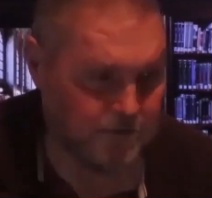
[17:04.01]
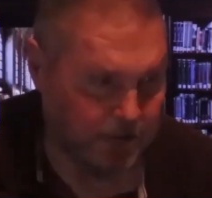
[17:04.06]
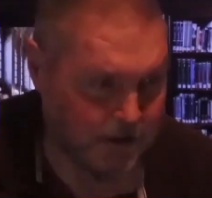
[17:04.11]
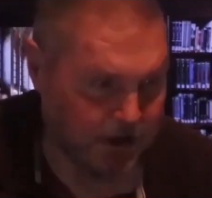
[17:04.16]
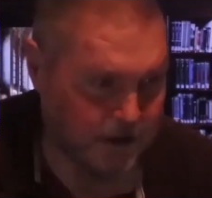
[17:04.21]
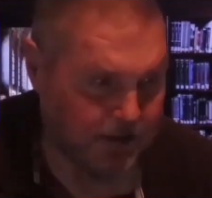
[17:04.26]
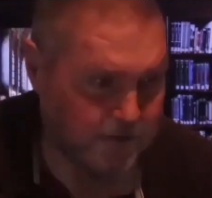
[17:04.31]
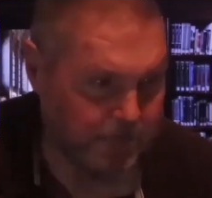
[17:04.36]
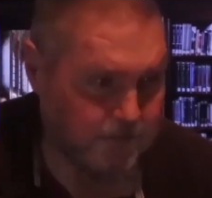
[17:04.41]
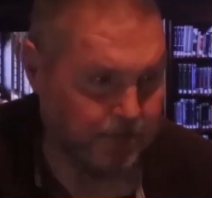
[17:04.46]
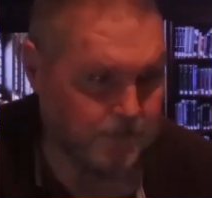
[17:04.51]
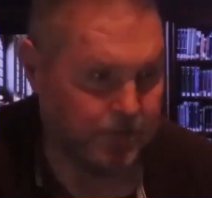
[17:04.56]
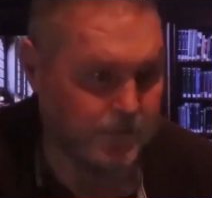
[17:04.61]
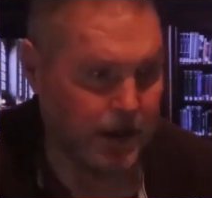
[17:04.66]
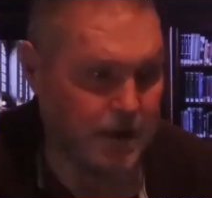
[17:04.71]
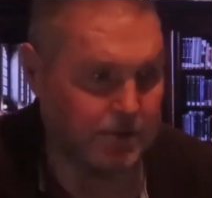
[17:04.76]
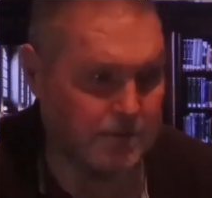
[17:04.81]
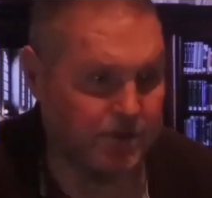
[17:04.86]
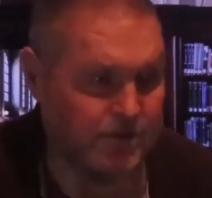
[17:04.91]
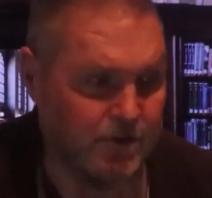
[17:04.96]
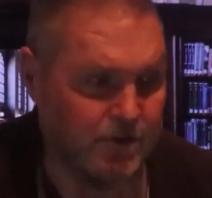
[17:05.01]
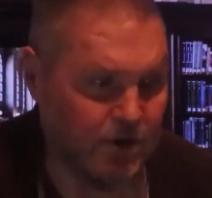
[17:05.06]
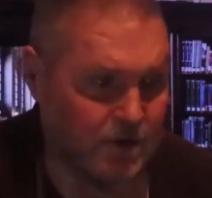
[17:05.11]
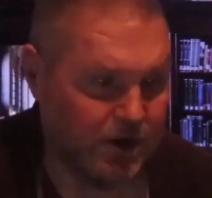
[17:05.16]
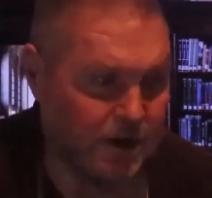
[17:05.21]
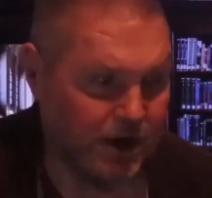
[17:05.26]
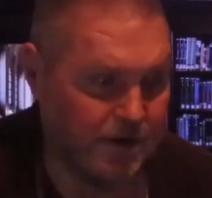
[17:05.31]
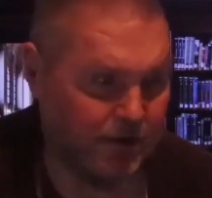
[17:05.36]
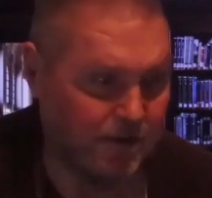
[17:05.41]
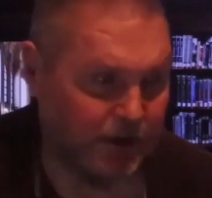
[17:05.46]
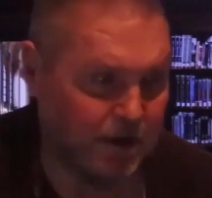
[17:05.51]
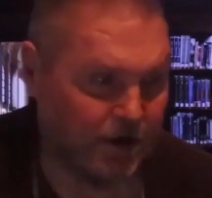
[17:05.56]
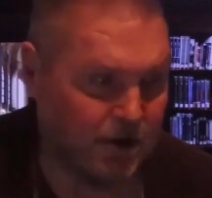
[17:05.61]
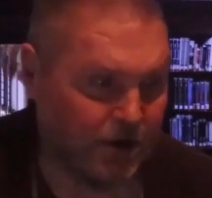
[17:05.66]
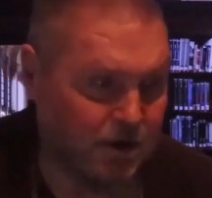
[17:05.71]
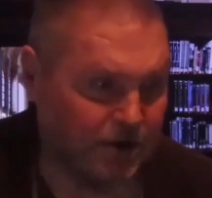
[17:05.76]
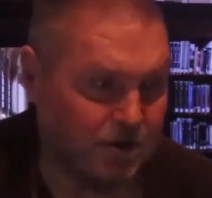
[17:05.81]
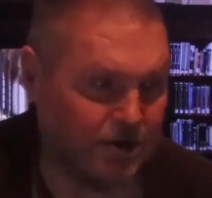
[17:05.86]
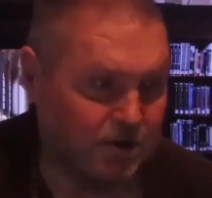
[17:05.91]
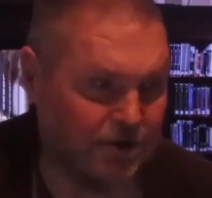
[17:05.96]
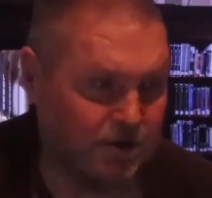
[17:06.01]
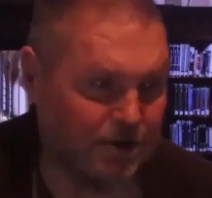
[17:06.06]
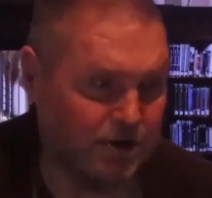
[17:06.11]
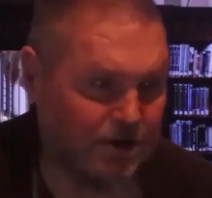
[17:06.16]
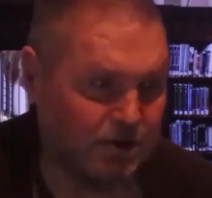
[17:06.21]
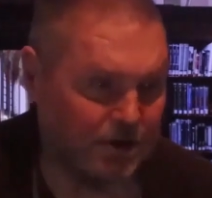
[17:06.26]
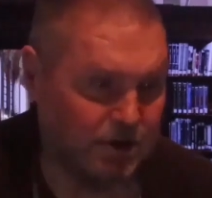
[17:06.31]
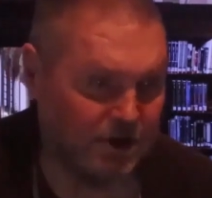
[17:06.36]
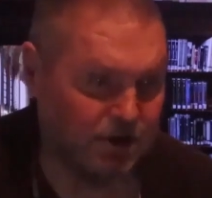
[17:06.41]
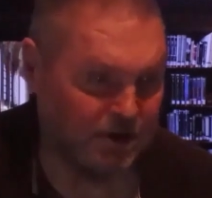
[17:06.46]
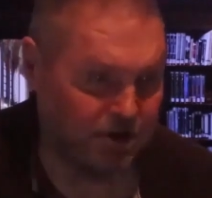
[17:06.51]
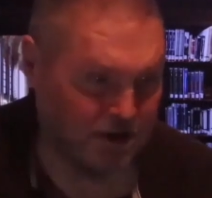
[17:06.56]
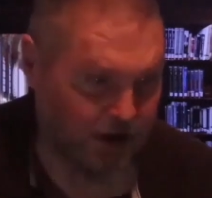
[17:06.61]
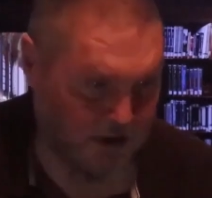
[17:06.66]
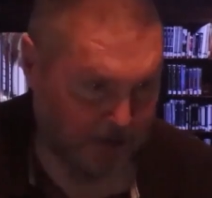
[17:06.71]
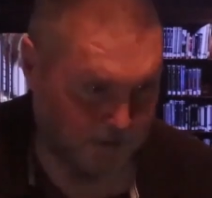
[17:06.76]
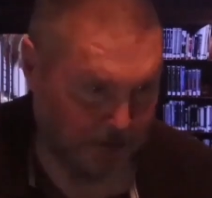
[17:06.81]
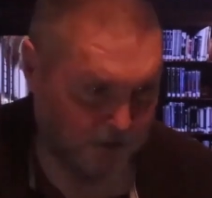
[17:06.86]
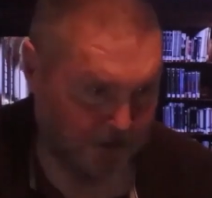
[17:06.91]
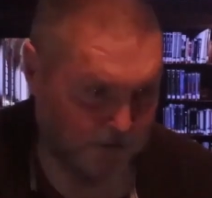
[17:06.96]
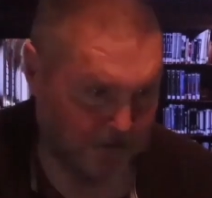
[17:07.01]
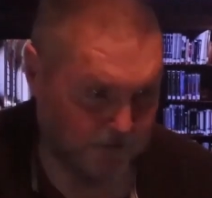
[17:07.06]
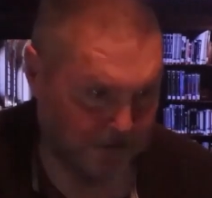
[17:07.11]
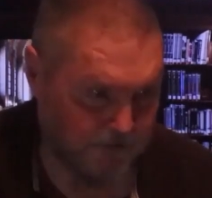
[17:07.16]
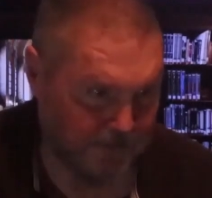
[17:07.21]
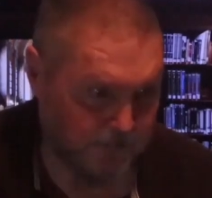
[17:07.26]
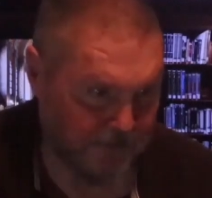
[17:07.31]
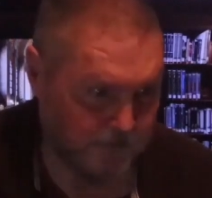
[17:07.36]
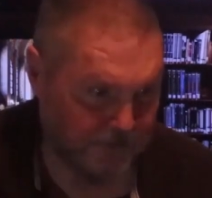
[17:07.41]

that's me, before he returns to his temple.